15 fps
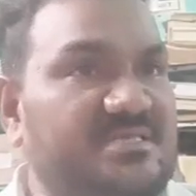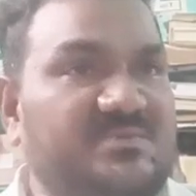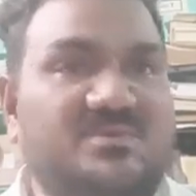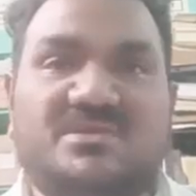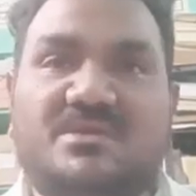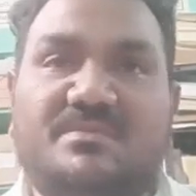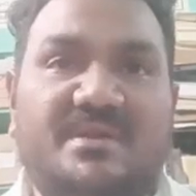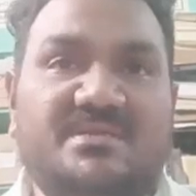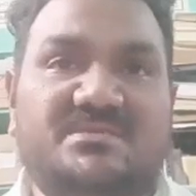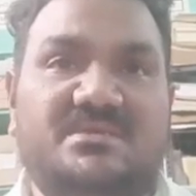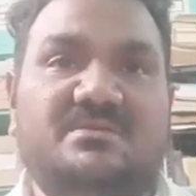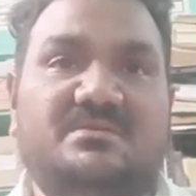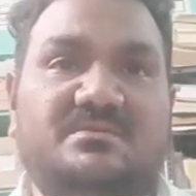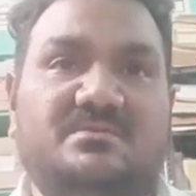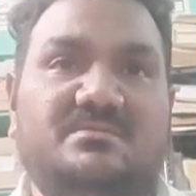textbooks of
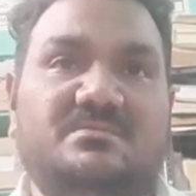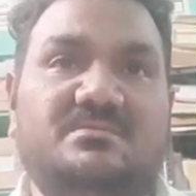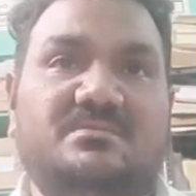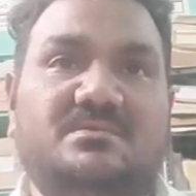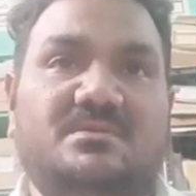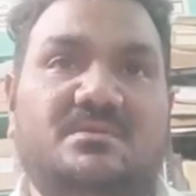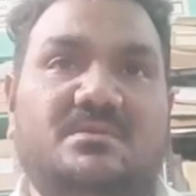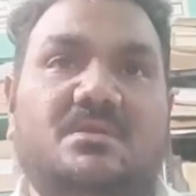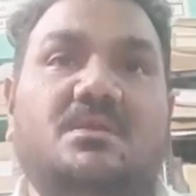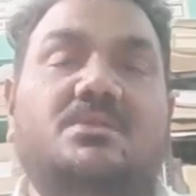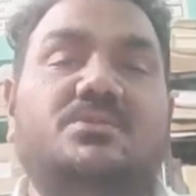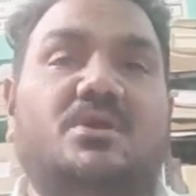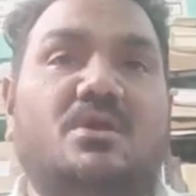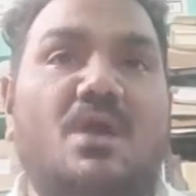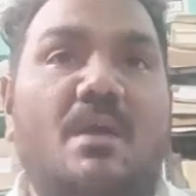medicine,
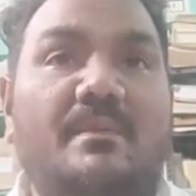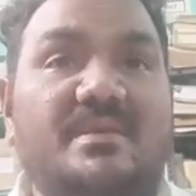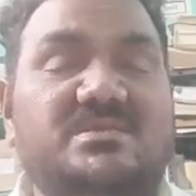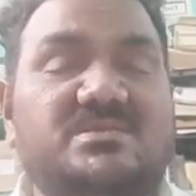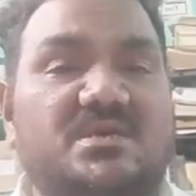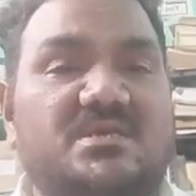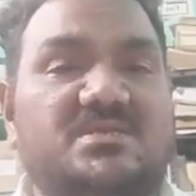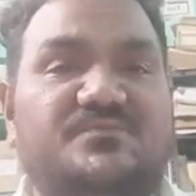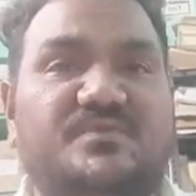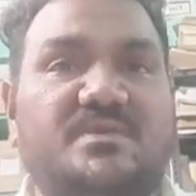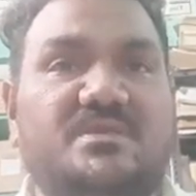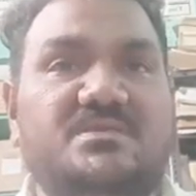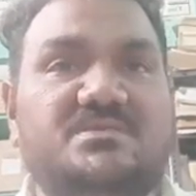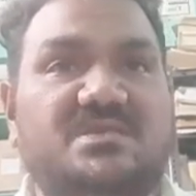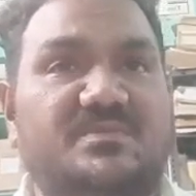the commonest cause for
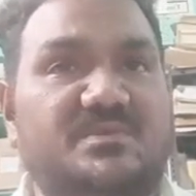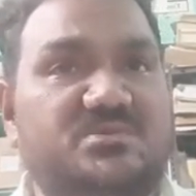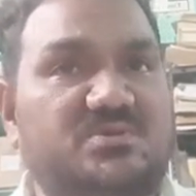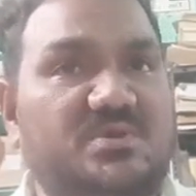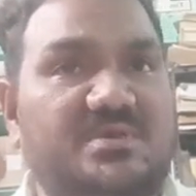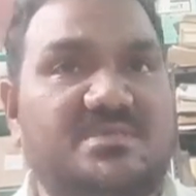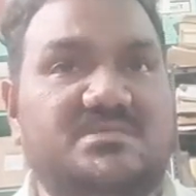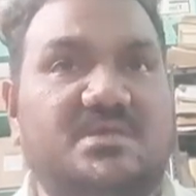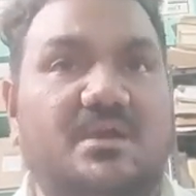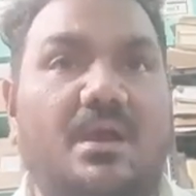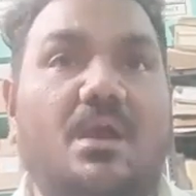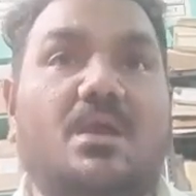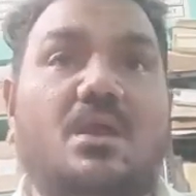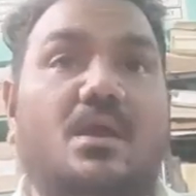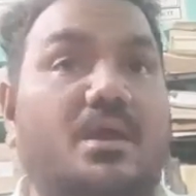ischemic stroke is the
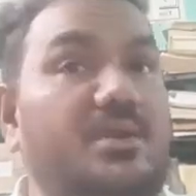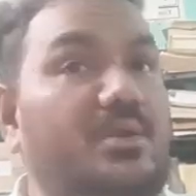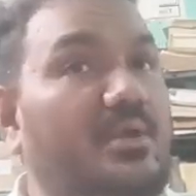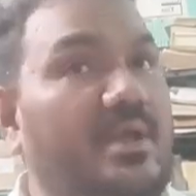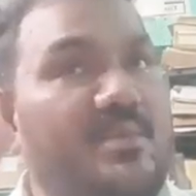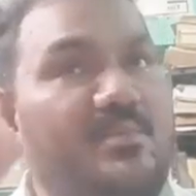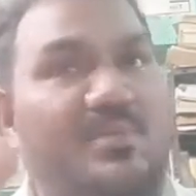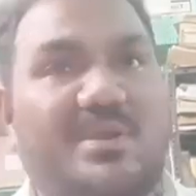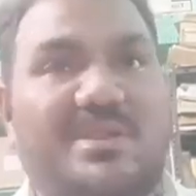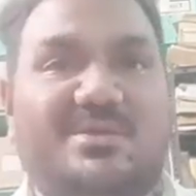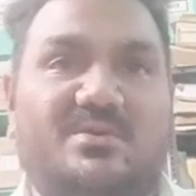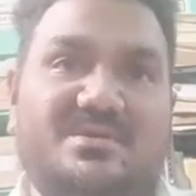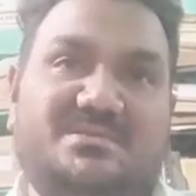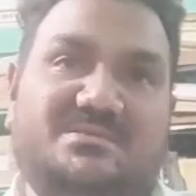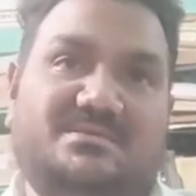cardioembolic
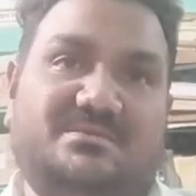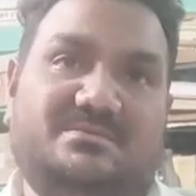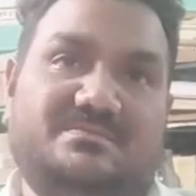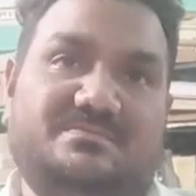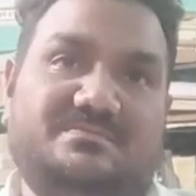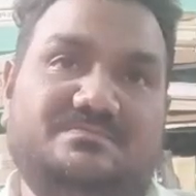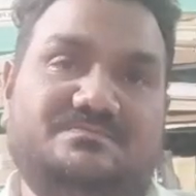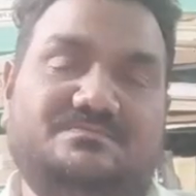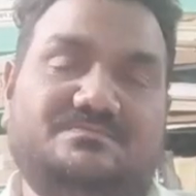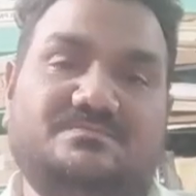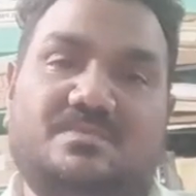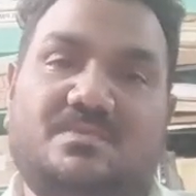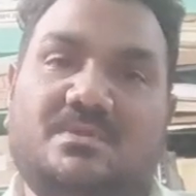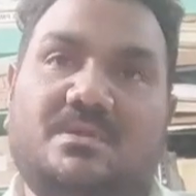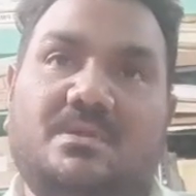causation.
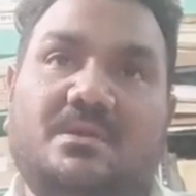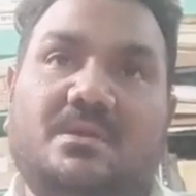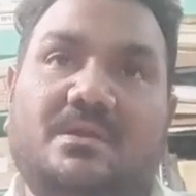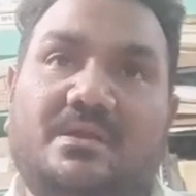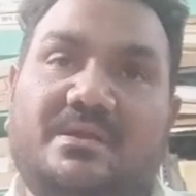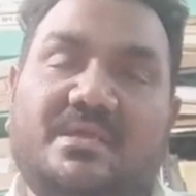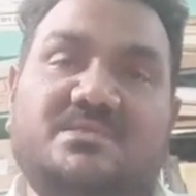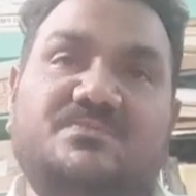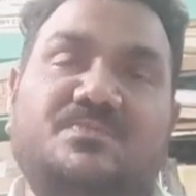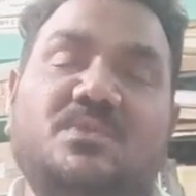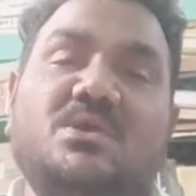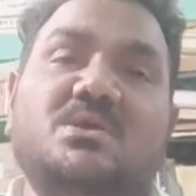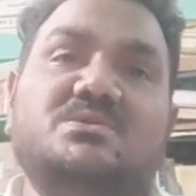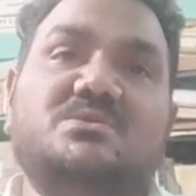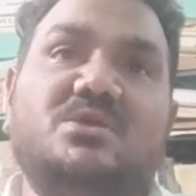Next,
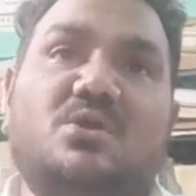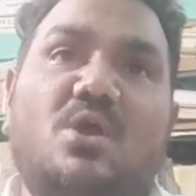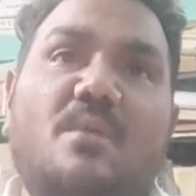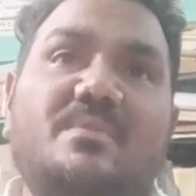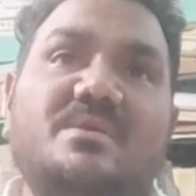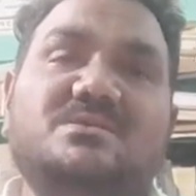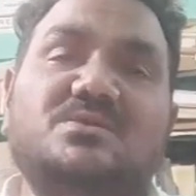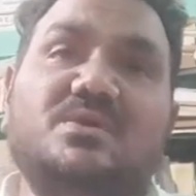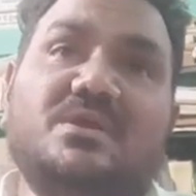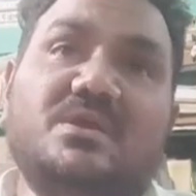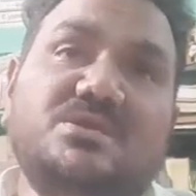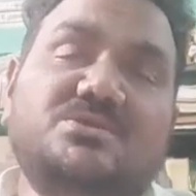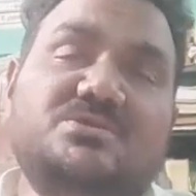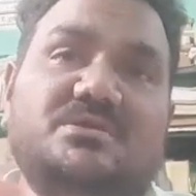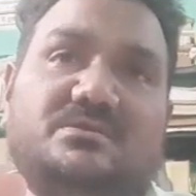so the commonest
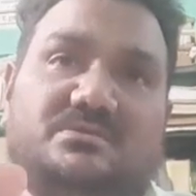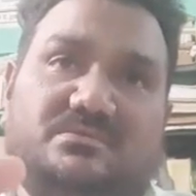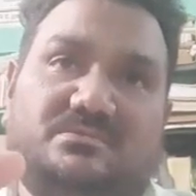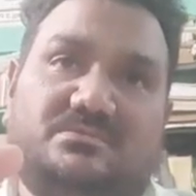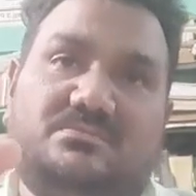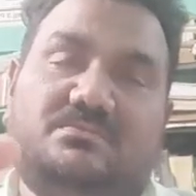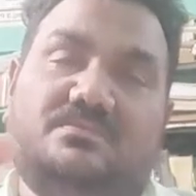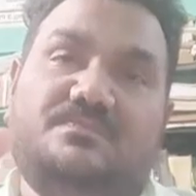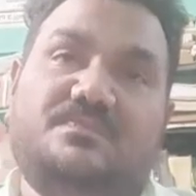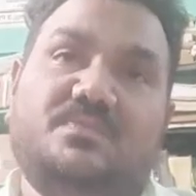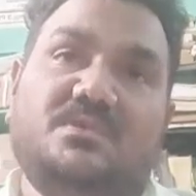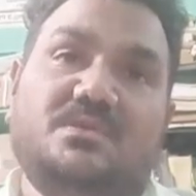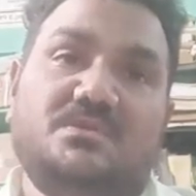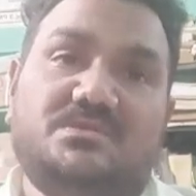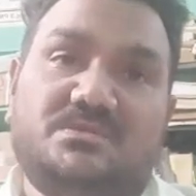location,
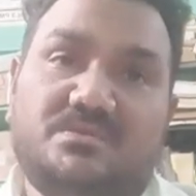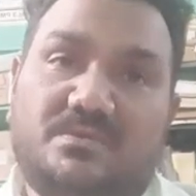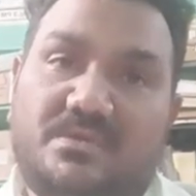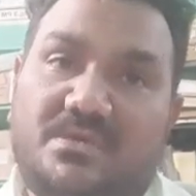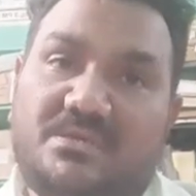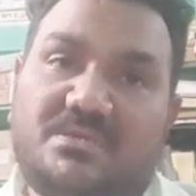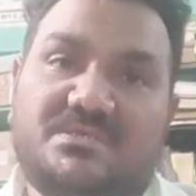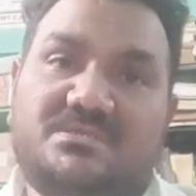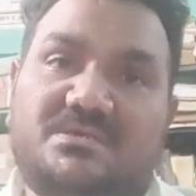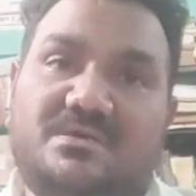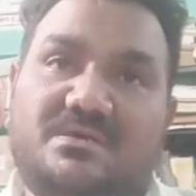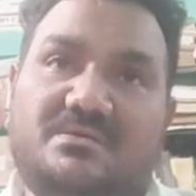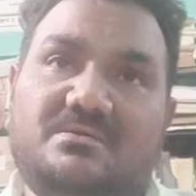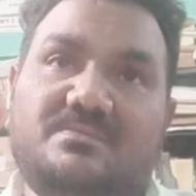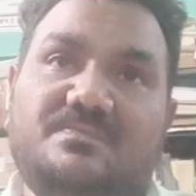so it is
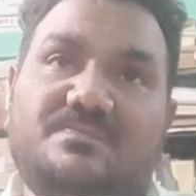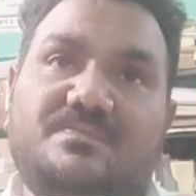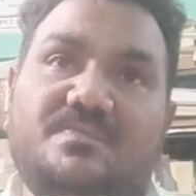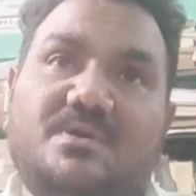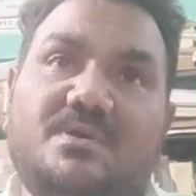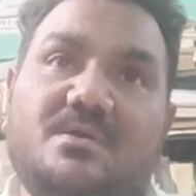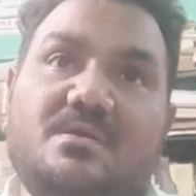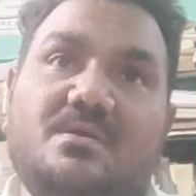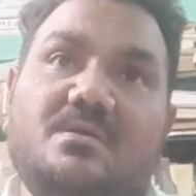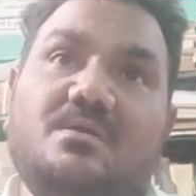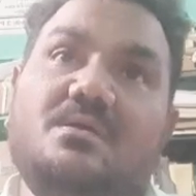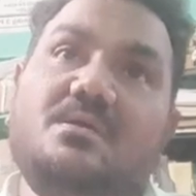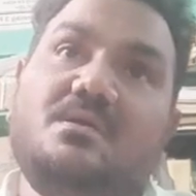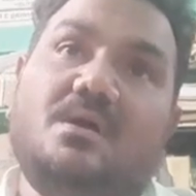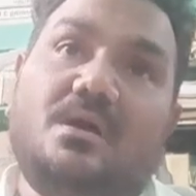the
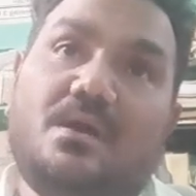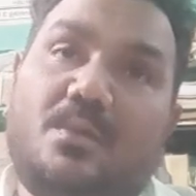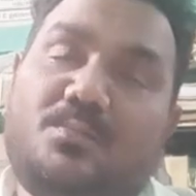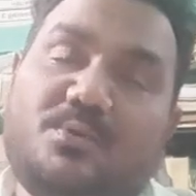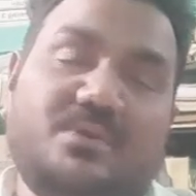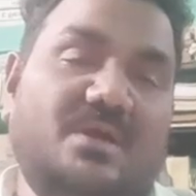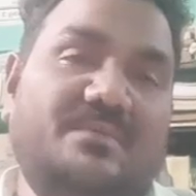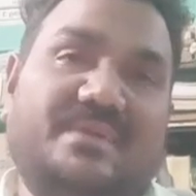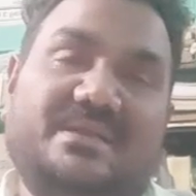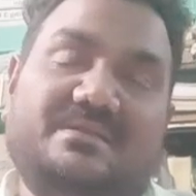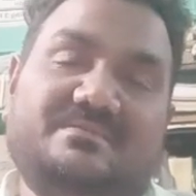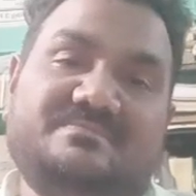putamen.